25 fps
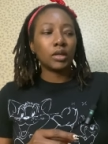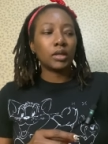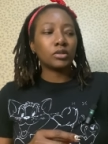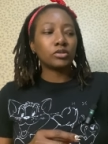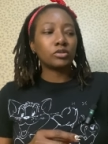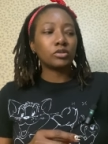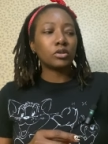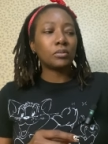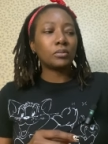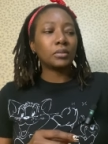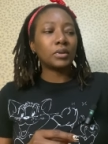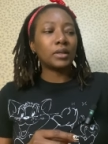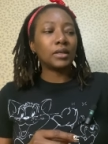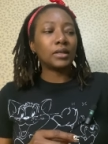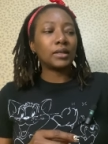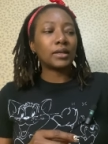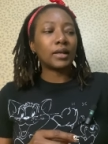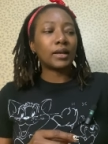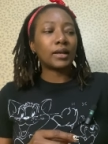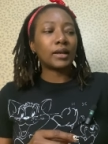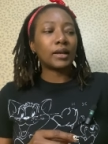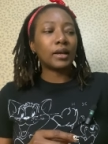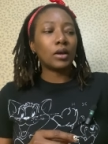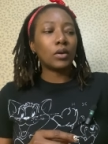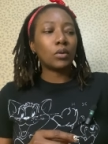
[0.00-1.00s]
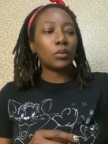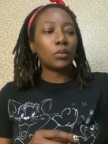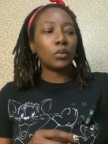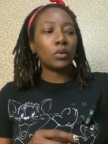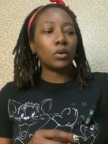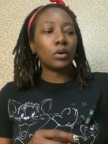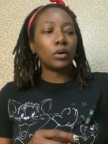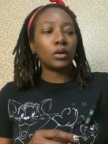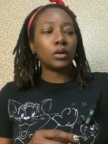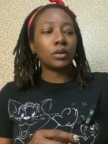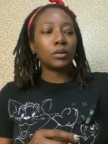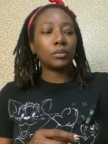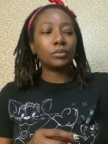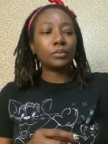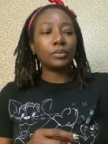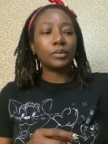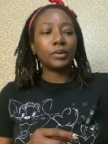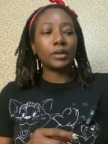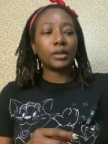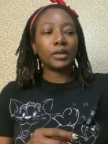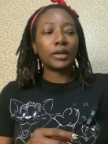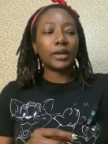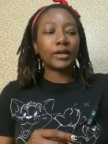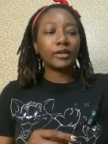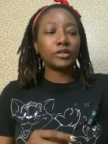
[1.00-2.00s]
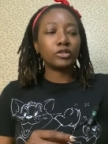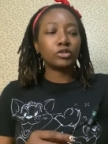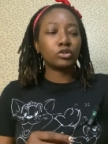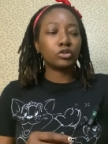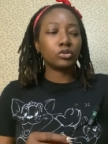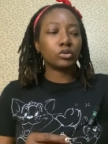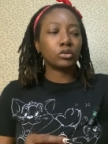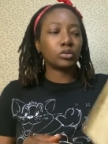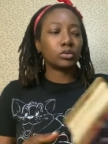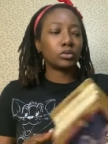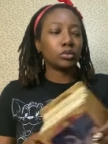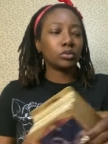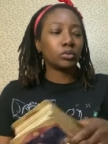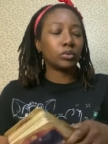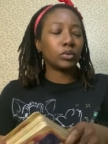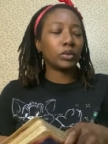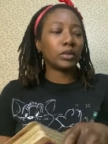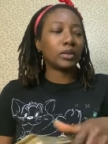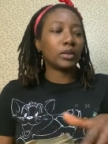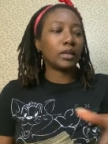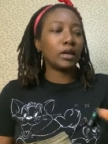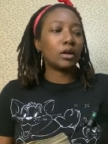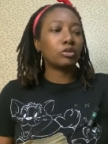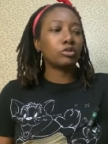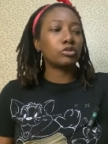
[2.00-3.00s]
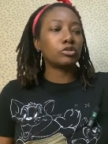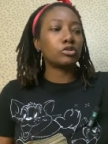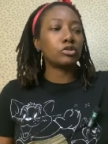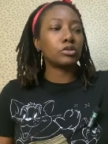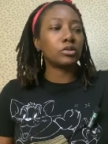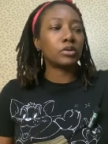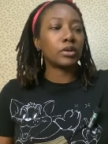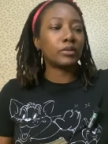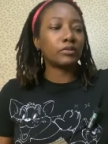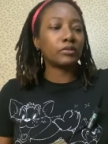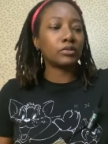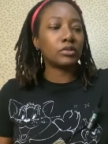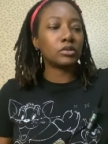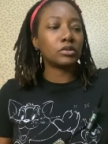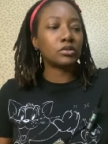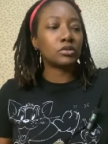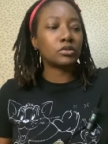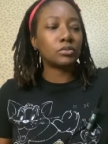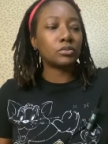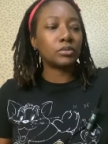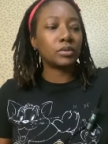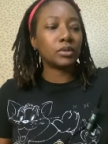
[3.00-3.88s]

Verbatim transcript: Something that can work behind you without you having to